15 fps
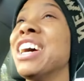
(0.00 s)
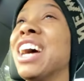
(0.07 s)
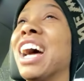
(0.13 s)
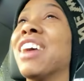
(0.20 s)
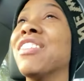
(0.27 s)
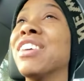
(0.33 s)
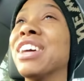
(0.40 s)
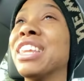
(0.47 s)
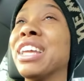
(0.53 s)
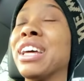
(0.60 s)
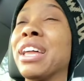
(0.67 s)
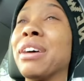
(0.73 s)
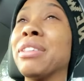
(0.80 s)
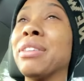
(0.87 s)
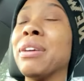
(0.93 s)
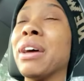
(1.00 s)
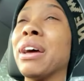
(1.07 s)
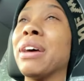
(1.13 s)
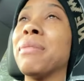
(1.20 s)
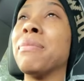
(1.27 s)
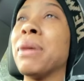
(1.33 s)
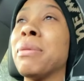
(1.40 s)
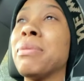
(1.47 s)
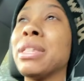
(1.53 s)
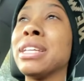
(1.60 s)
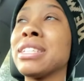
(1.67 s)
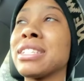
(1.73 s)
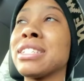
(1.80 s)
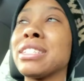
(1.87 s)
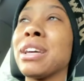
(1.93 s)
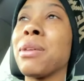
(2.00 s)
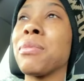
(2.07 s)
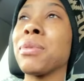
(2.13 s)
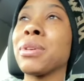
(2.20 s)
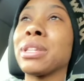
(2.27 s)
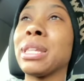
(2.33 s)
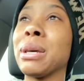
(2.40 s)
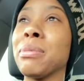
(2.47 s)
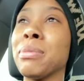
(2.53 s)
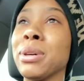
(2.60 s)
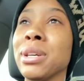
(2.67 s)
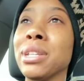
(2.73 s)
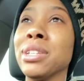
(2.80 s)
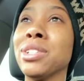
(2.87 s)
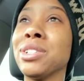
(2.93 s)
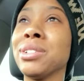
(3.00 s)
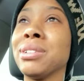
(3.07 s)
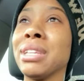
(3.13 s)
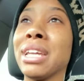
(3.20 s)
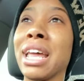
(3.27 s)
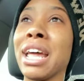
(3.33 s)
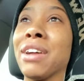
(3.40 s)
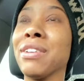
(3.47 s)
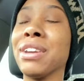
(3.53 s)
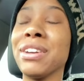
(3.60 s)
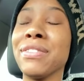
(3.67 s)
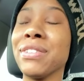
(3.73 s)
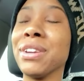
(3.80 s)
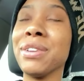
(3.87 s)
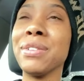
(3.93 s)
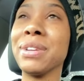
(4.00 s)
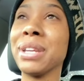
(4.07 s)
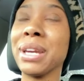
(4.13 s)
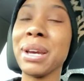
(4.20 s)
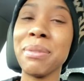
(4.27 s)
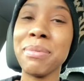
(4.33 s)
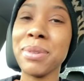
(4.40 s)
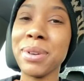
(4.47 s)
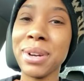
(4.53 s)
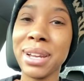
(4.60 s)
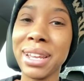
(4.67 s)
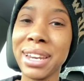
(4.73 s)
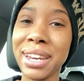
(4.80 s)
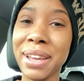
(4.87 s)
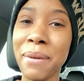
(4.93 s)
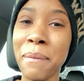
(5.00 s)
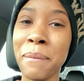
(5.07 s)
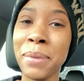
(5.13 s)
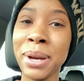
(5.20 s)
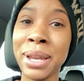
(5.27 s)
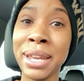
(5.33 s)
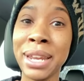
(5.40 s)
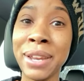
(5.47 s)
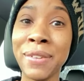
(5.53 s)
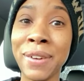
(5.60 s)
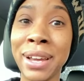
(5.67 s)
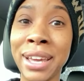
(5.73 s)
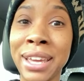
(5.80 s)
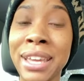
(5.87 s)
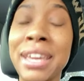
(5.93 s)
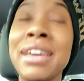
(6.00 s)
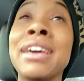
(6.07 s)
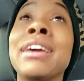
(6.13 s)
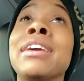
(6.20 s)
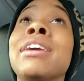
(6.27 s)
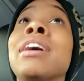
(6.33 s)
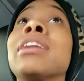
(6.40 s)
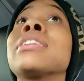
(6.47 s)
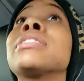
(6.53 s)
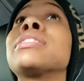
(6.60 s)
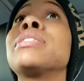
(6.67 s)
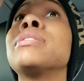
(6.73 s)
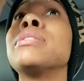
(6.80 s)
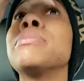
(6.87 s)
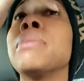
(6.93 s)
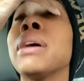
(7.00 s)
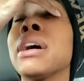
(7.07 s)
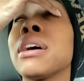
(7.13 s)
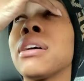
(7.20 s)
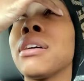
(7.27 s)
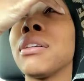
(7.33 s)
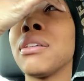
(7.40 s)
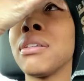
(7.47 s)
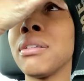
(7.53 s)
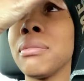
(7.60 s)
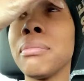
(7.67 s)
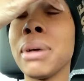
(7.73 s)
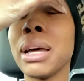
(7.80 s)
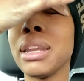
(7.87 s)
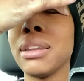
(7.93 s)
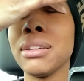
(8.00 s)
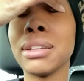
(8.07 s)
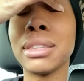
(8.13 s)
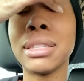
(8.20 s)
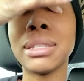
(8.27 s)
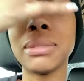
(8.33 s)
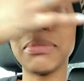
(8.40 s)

But maybe that's because I work that much that I don't ever know what day I'm on. But anyway, y'all excuse my look this